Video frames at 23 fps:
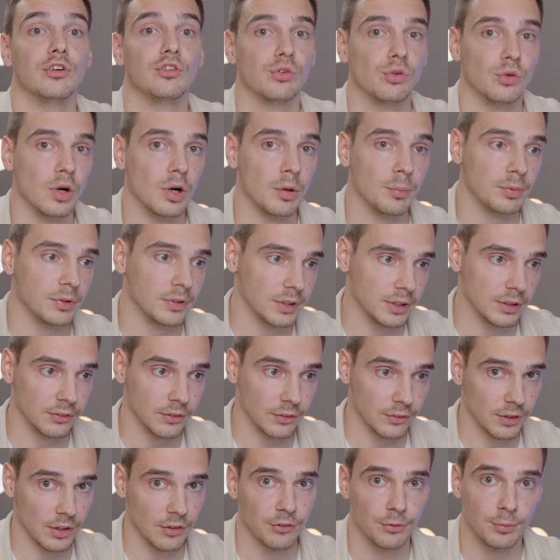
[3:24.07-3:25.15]
show up here in
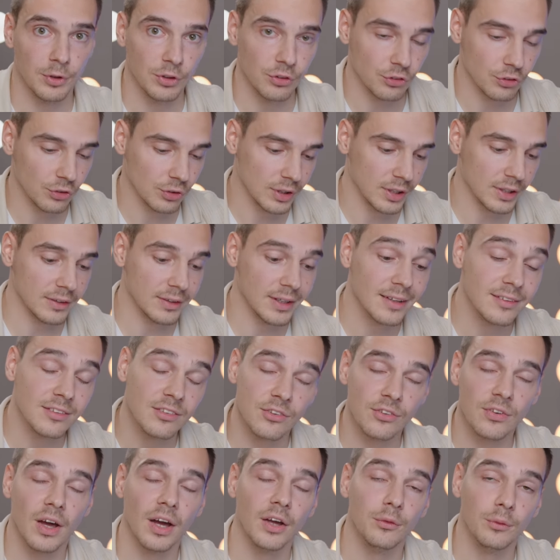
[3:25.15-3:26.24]
the task manager, and that
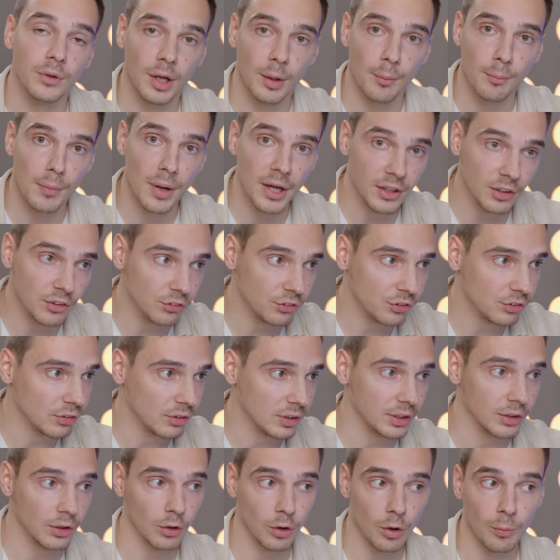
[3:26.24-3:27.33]
is how you can manage
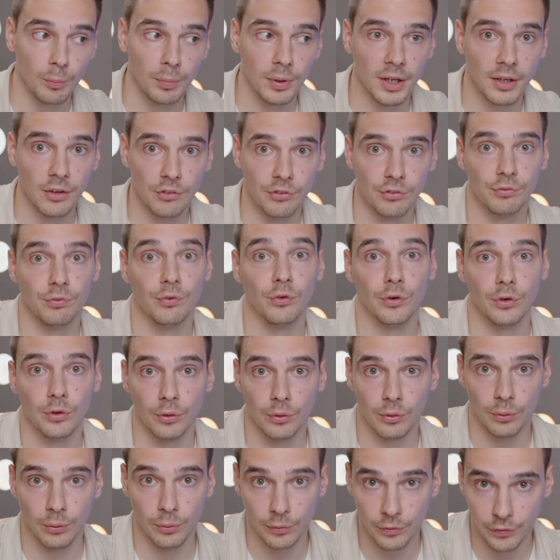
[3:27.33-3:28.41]
legal compliance for
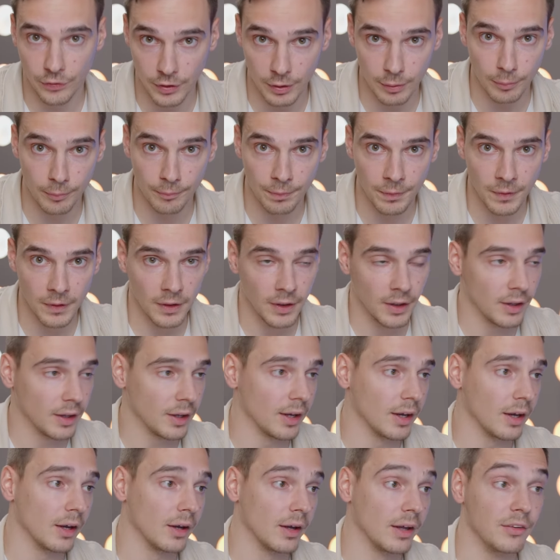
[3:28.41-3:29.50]
your whole team.
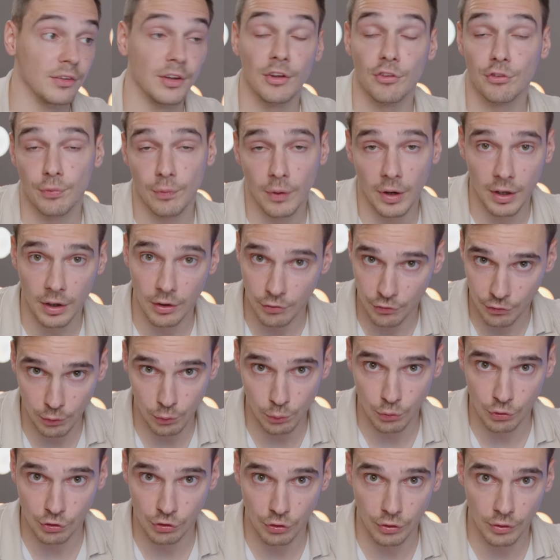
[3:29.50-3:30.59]
And that's why our
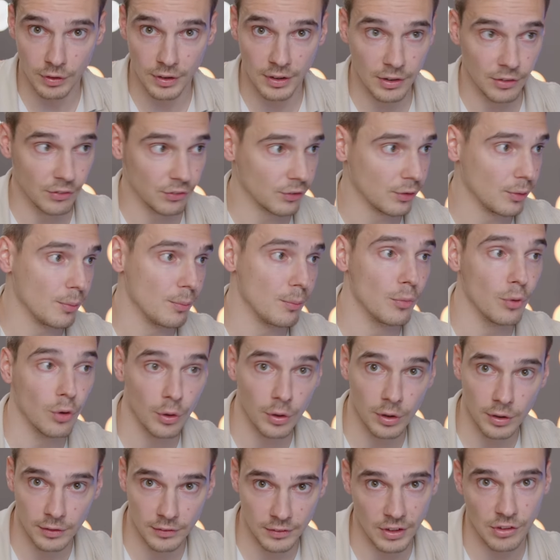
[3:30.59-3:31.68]
solution is
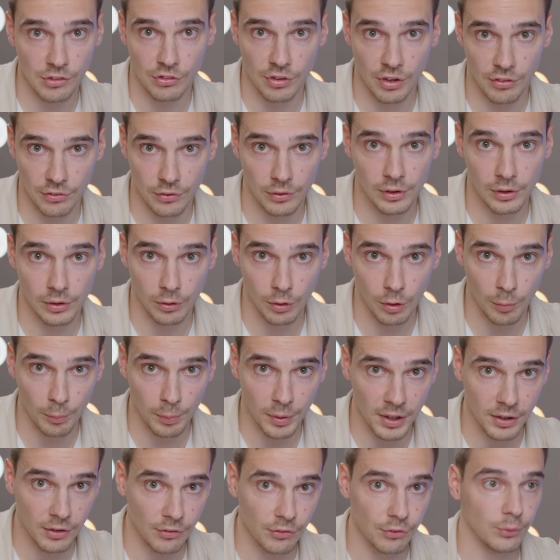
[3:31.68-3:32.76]
more than just a legal
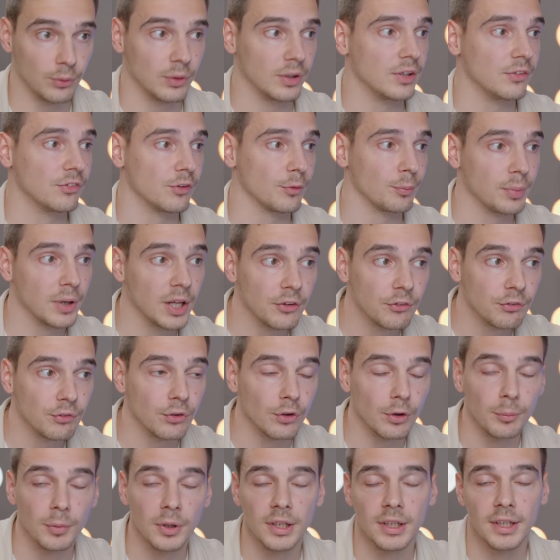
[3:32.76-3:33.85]
compliance tool. It's a
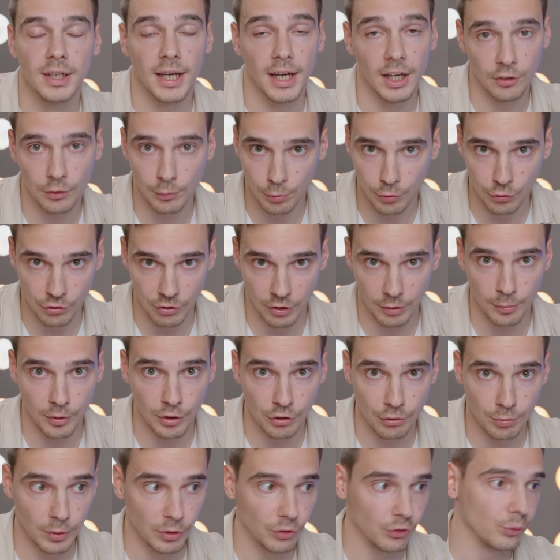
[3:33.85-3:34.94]
platform and a project
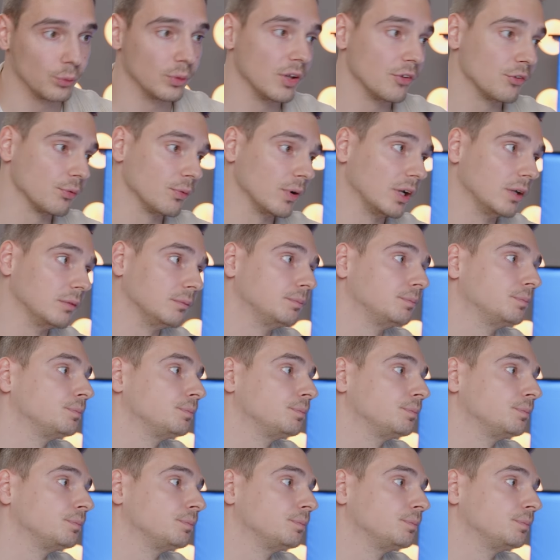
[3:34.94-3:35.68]
management tool as well.